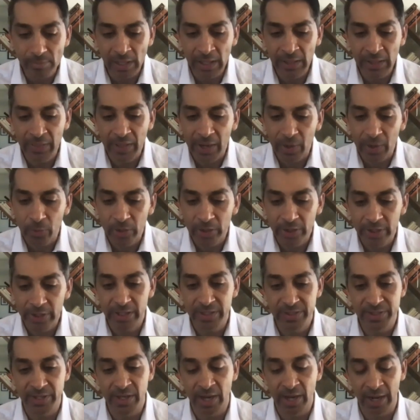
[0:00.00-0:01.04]
And that really
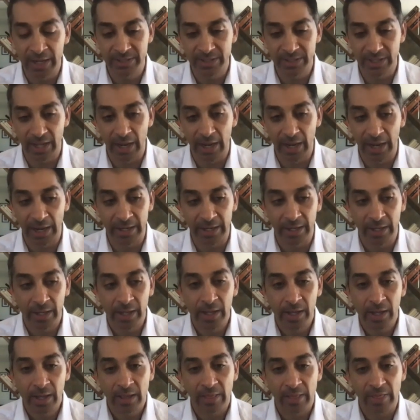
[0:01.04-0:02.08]
is a nice guide
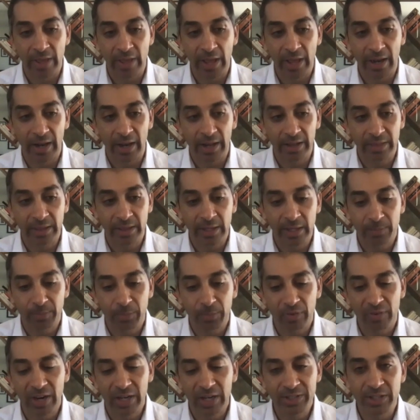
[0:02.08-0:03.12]
that I think
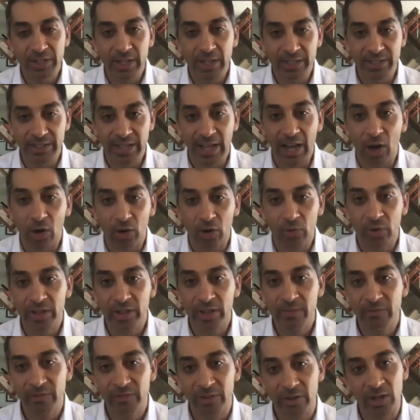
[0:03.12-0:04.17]
provides a nice
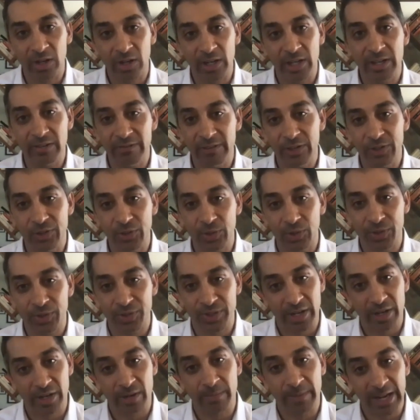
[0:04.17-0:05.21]
algorithm for individuals
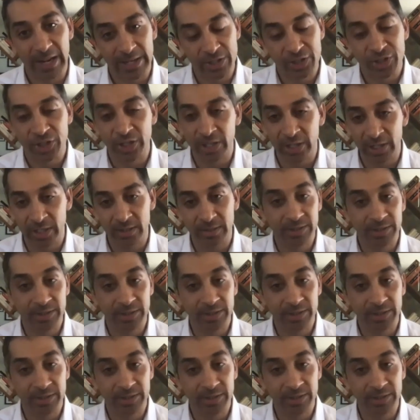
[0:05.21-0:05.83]
that are managing